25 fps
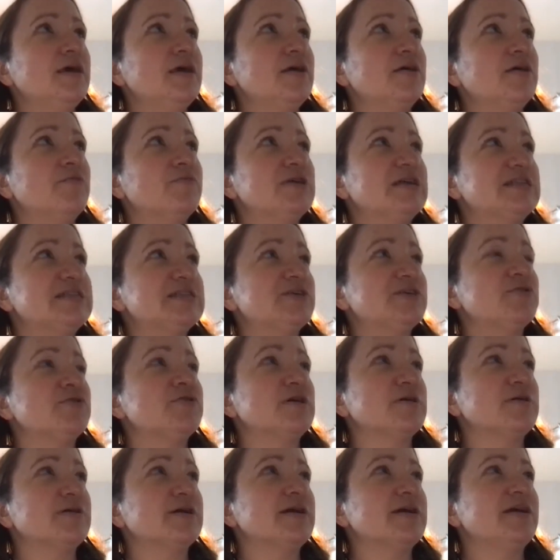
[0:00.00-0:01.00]
we
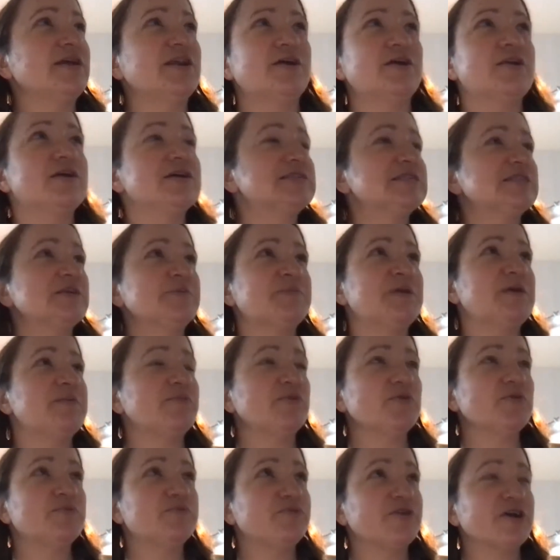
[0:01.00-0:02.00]
talk you know lots of
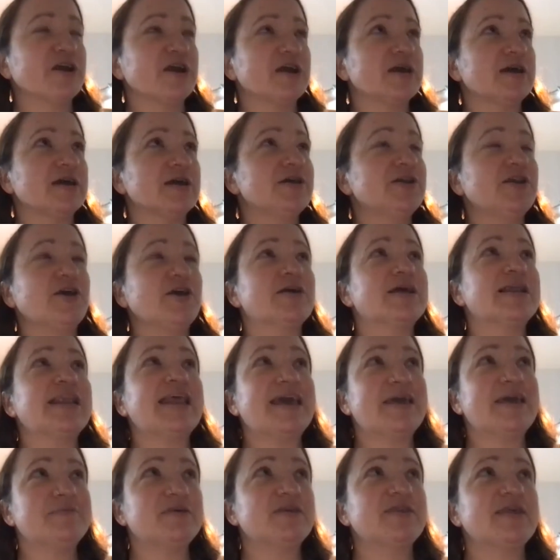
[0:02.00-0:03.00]
people you know
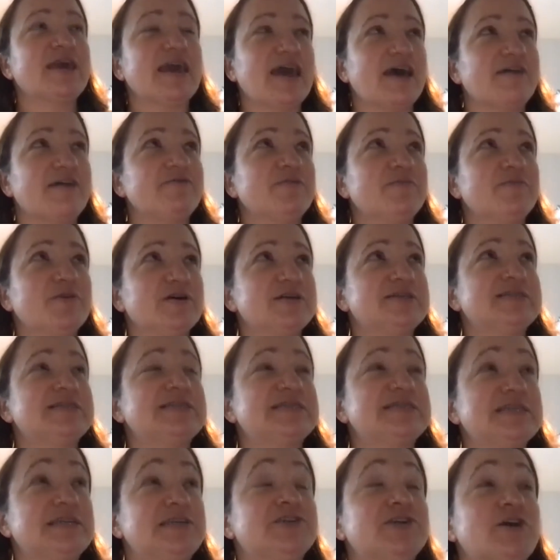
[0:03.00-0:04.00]
claim that they have imposter
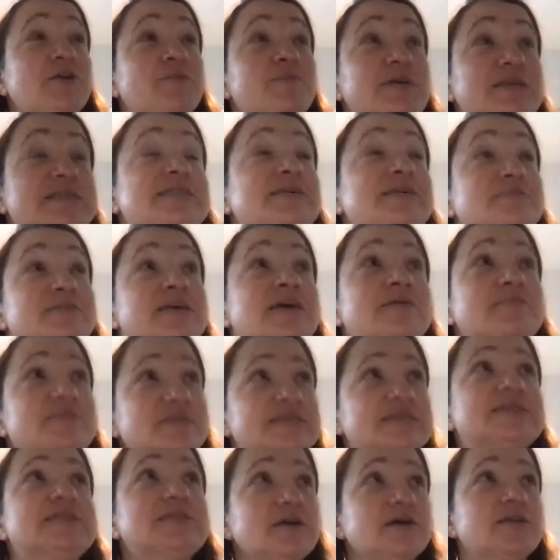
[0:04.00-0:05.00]
syndrome but sometimes
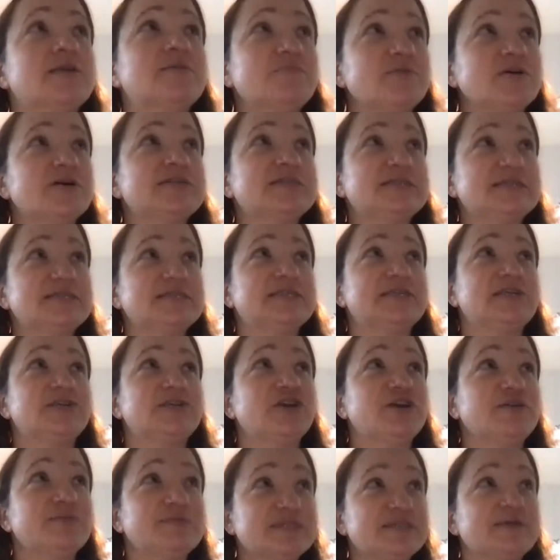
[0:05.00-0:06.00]
it's not imposter
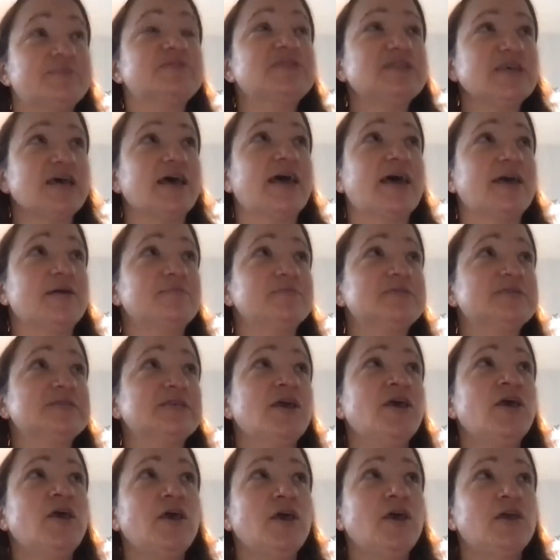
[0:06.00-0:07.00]
syndrome sometimes
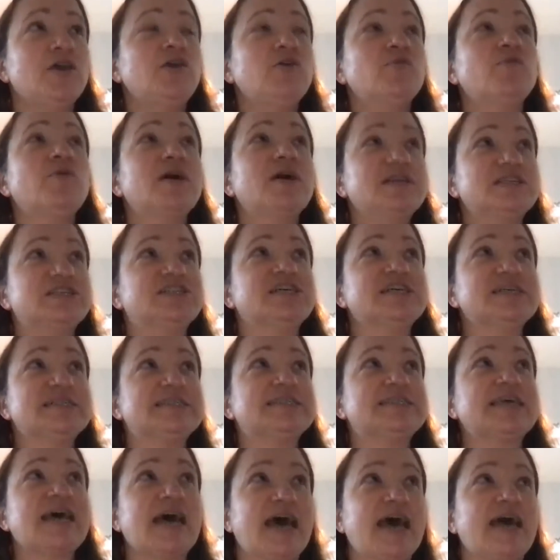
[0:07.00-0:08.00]
you are
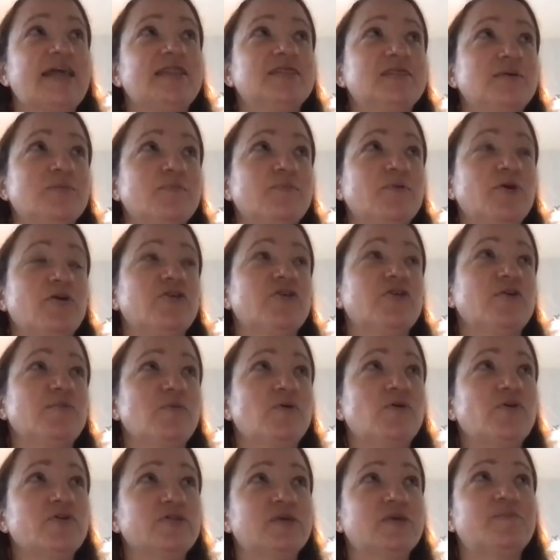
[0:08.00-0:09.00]
just at the bottom
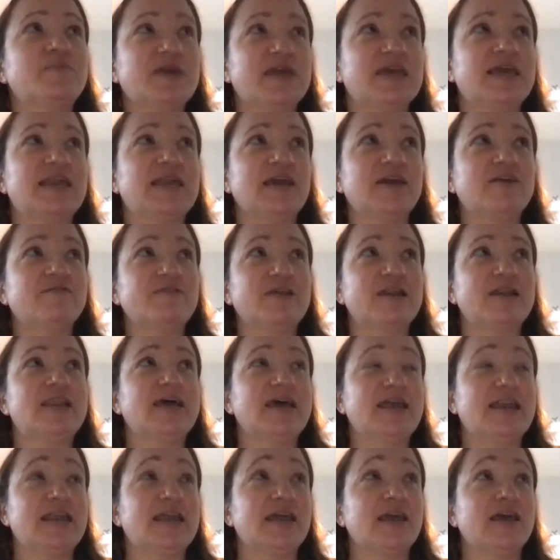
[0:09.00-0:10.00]
or the beginning of a
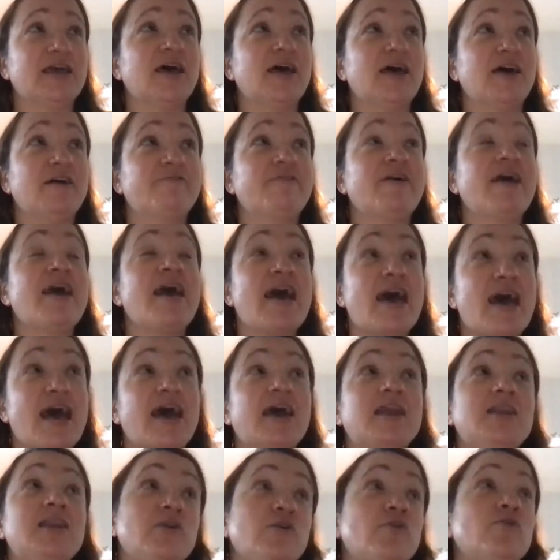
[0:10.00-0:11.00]
learning curve
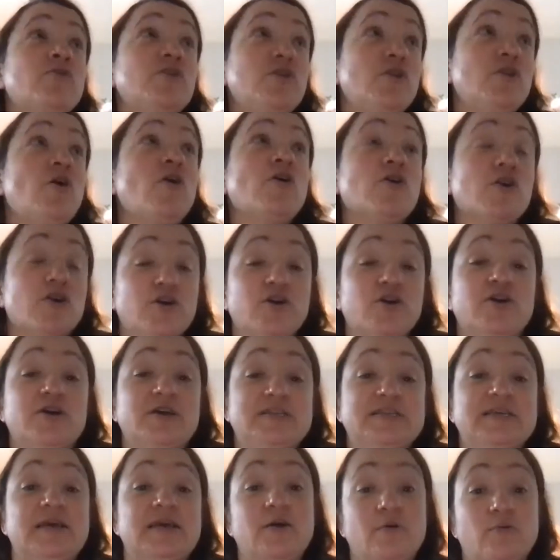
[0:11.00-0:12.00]
and mm. you're not
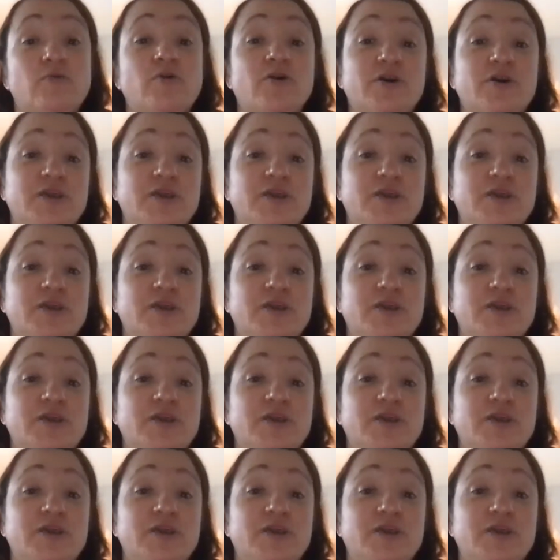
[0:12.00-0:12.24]
good at what